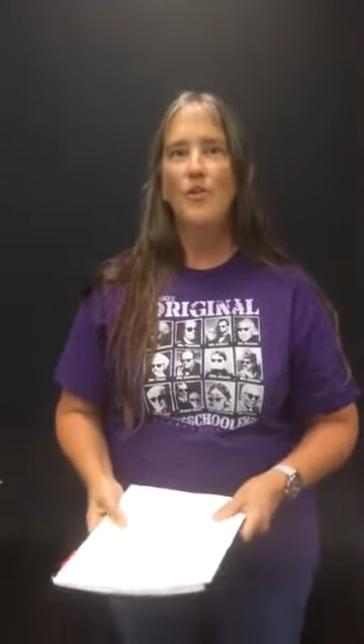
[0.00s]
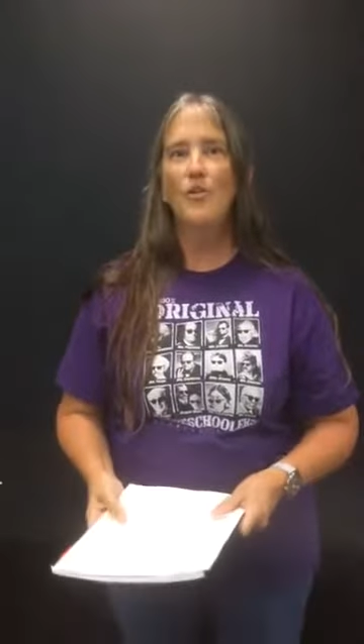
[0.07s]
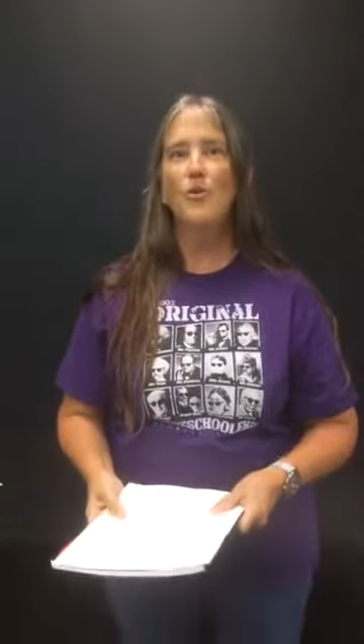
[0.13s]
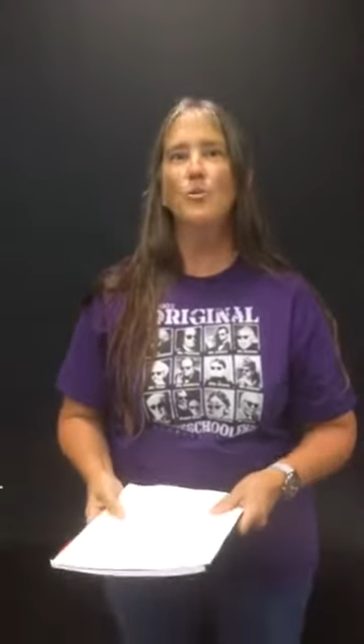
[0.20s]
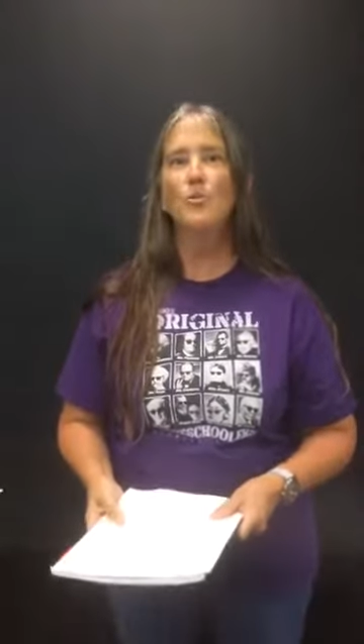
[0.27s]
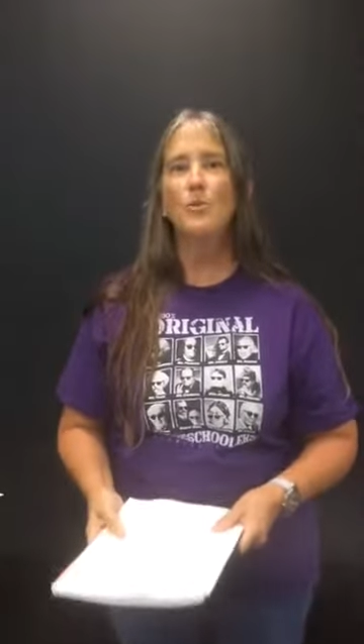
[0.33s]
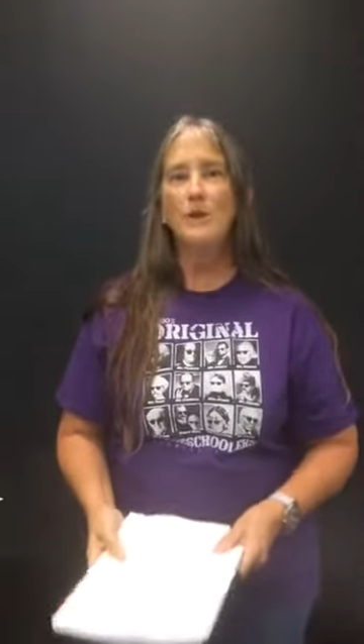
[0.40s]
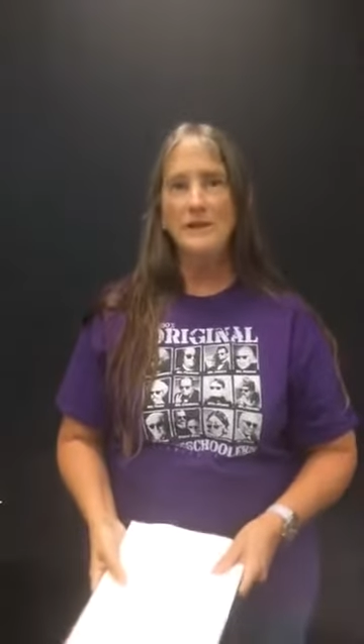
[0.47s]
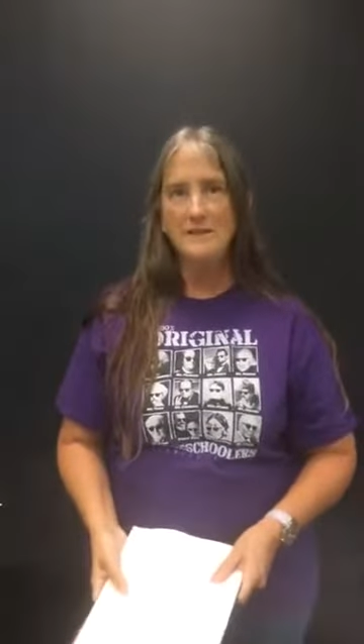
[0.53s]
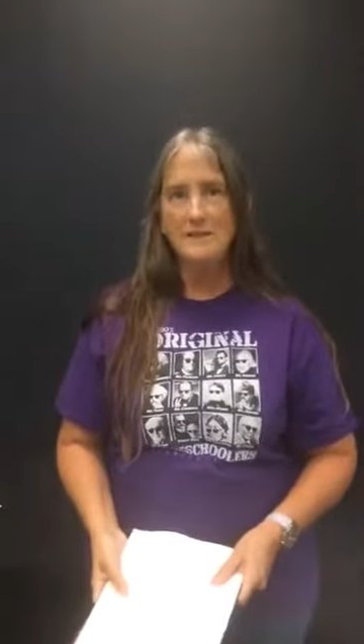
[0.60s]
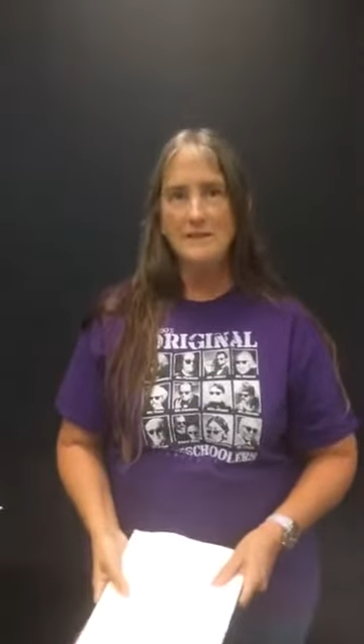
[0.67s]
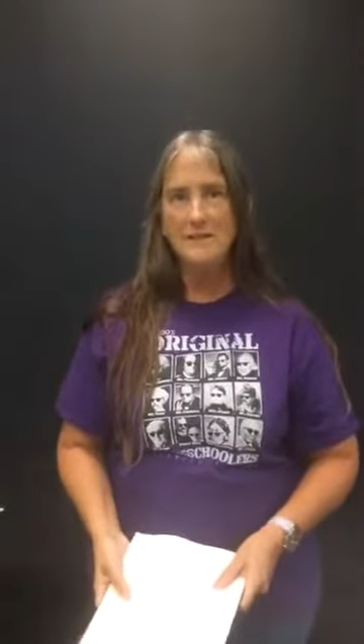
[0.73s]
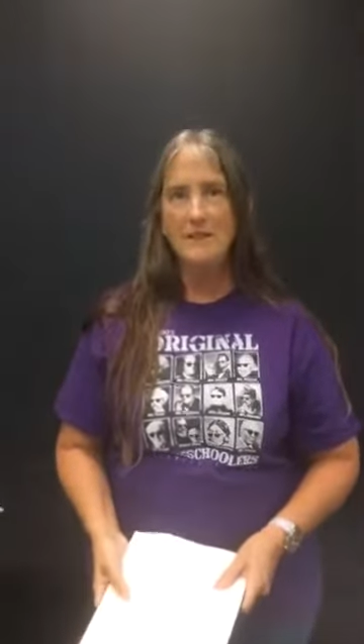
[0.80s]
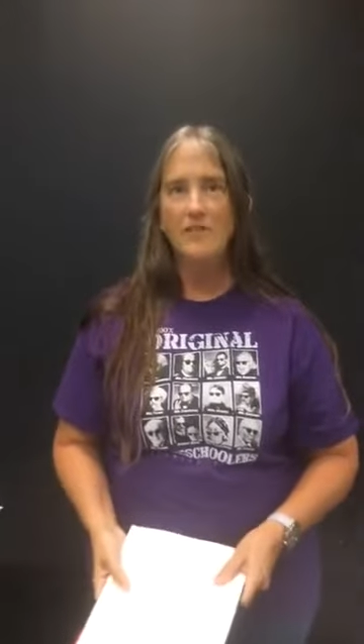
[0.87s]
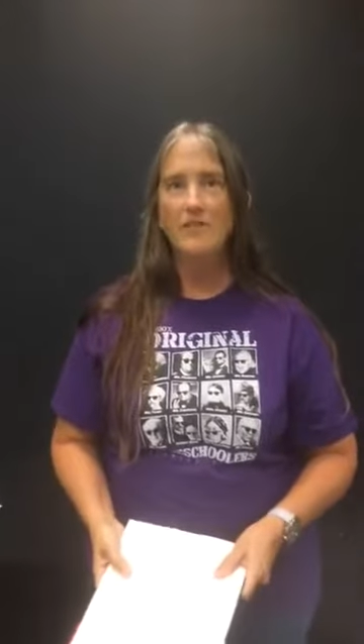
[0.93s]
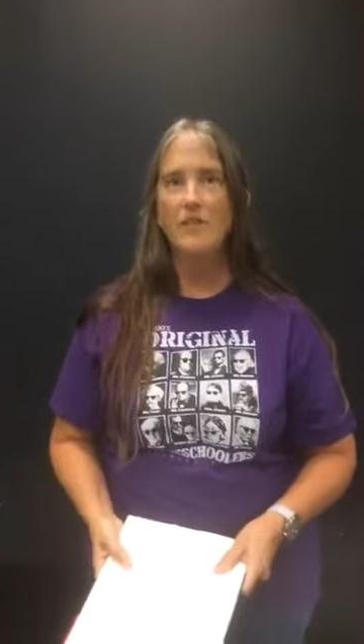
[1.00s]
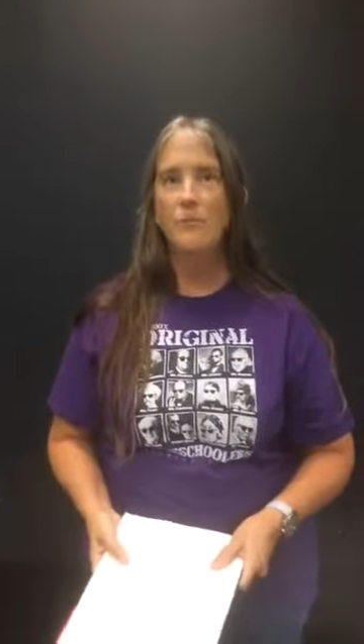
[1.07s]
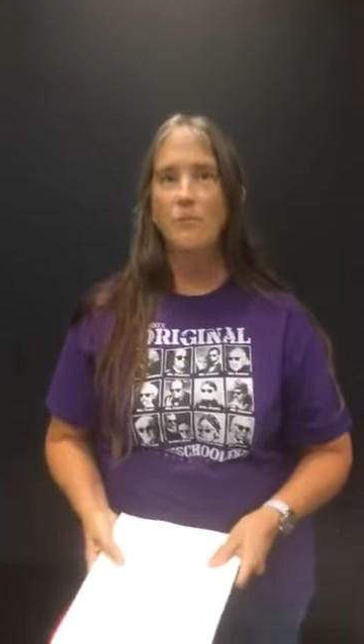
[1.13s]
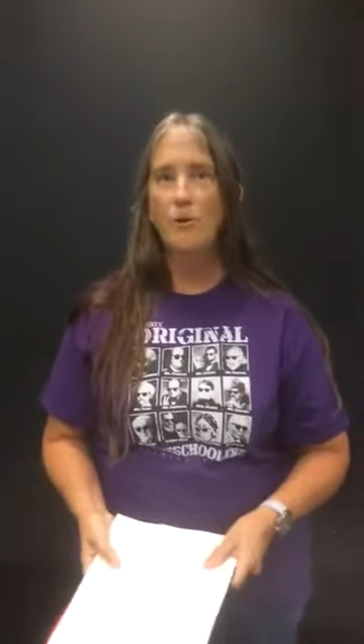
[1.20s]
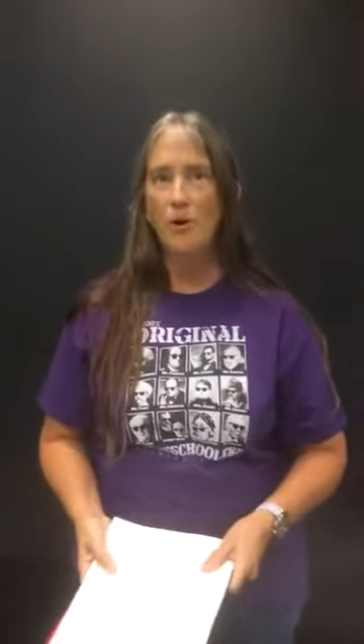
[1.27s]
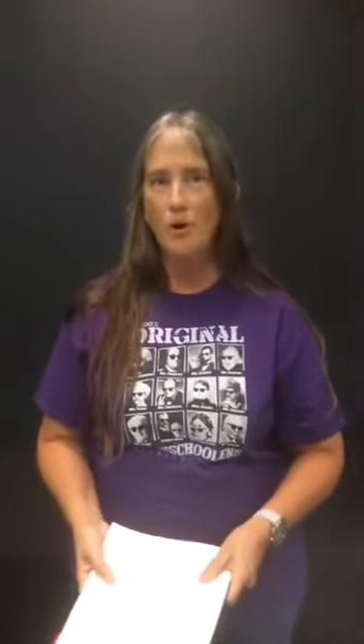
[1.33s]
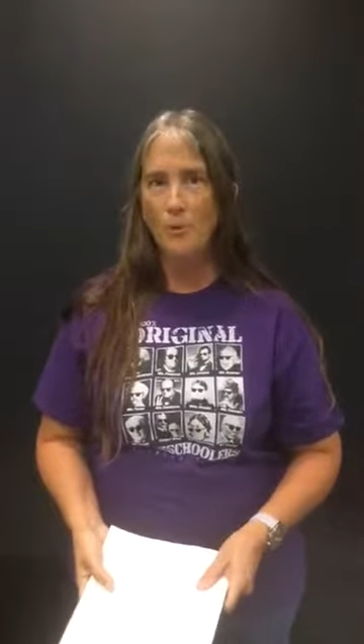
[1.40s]
the reason, the
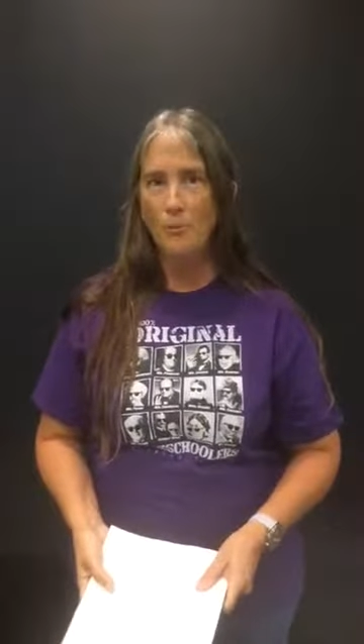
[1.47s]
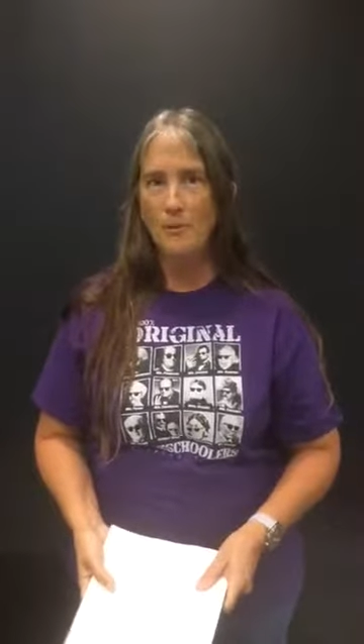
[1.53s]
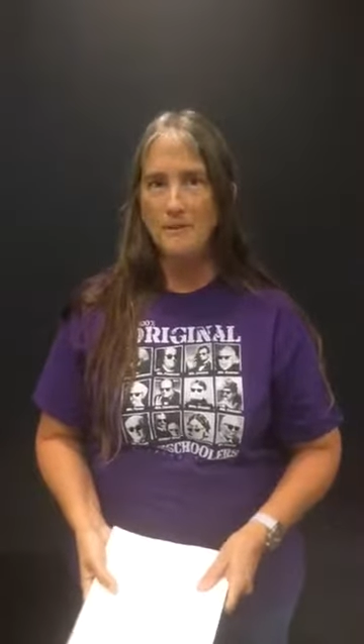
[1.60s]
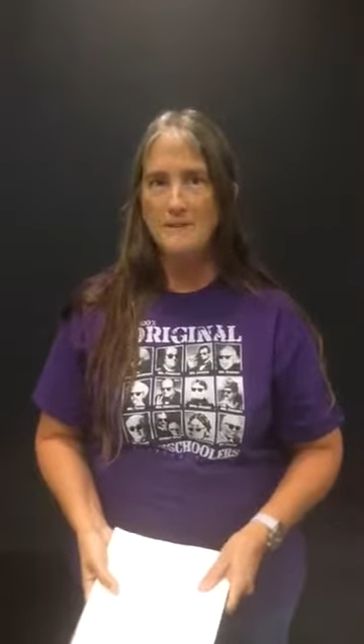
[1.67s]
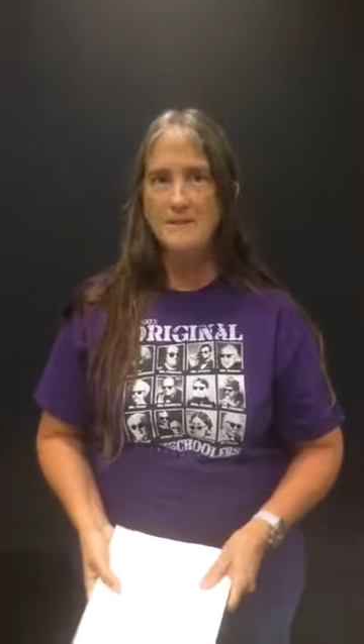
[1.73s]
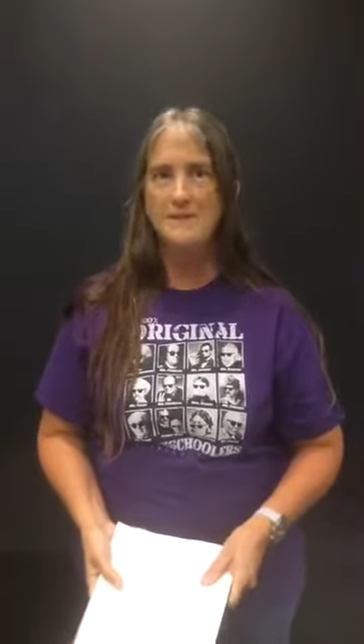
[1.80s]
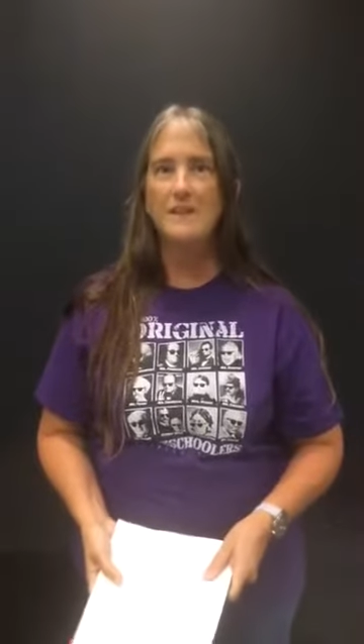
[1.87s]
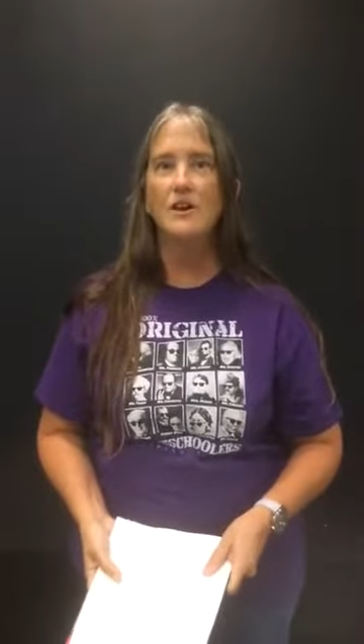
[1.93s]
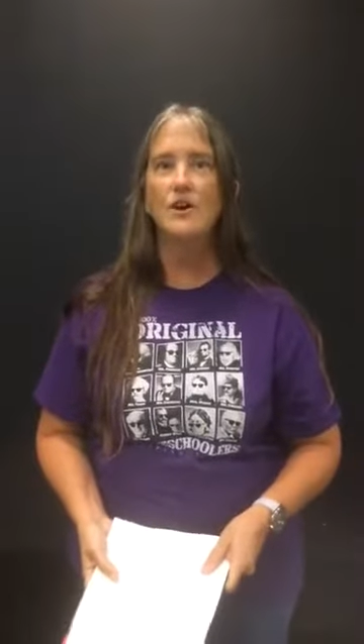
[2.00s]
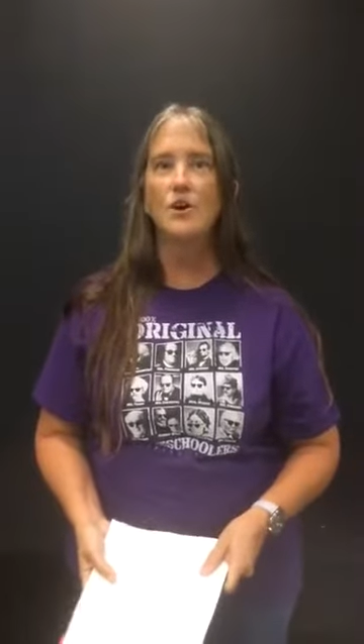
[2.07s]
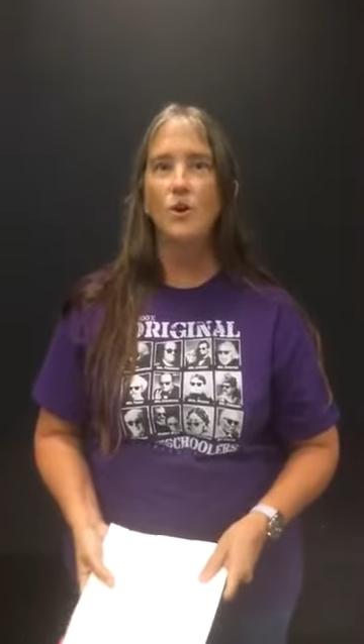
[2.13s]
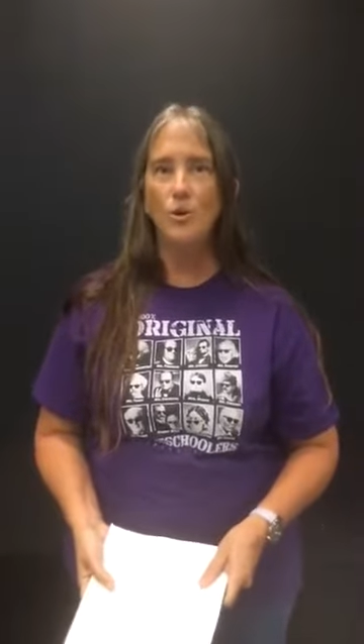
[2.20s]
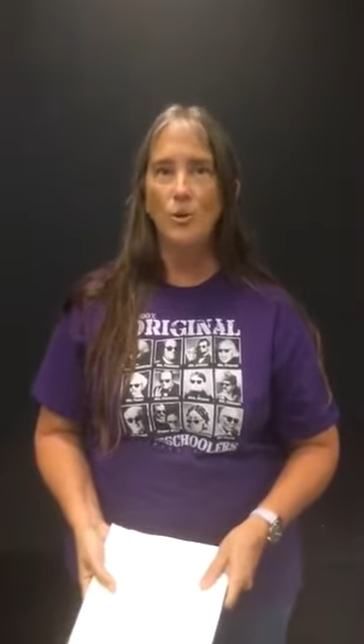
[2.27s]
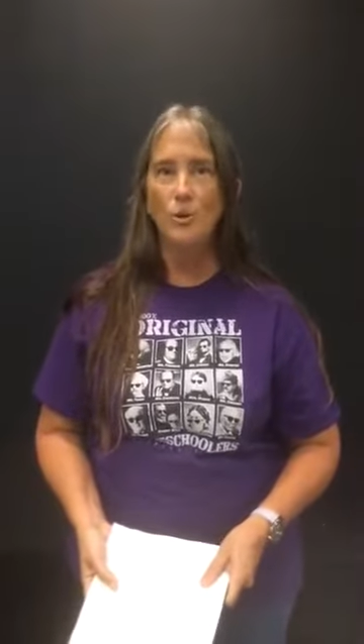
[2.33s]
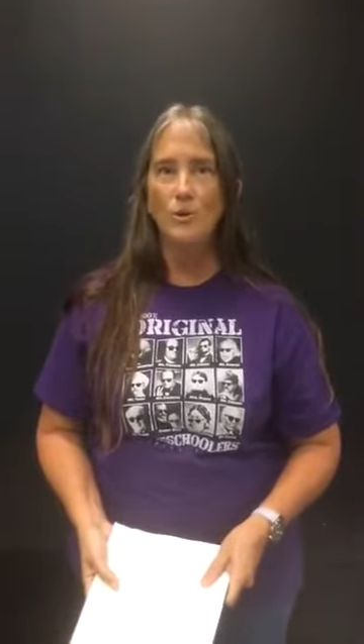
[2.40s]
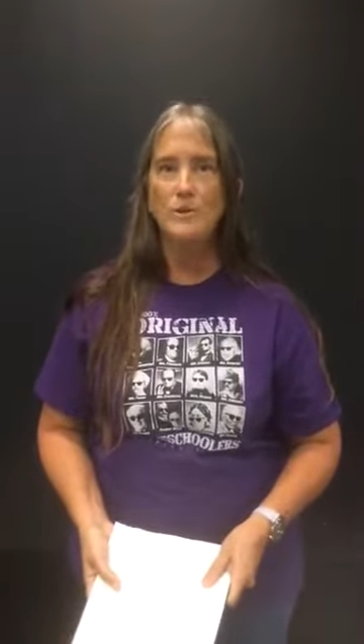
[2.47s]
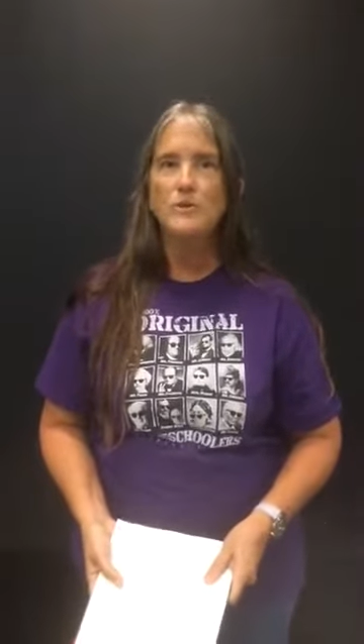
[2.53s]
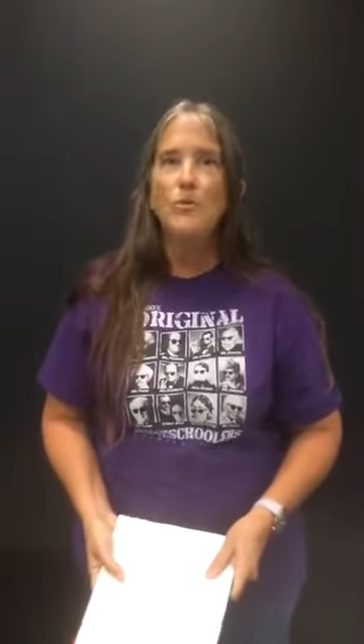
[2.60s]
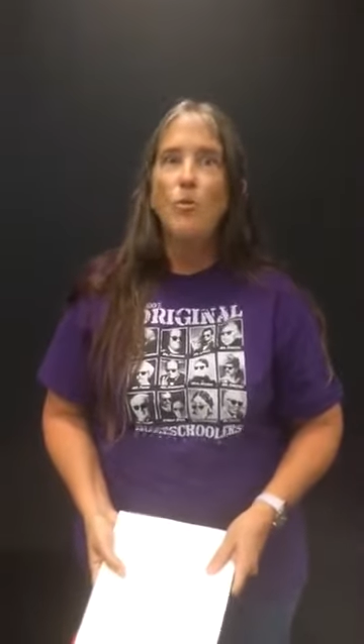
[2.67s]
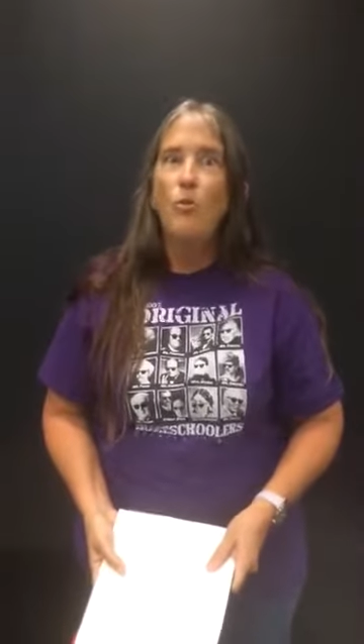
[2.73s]
purpose, the goals.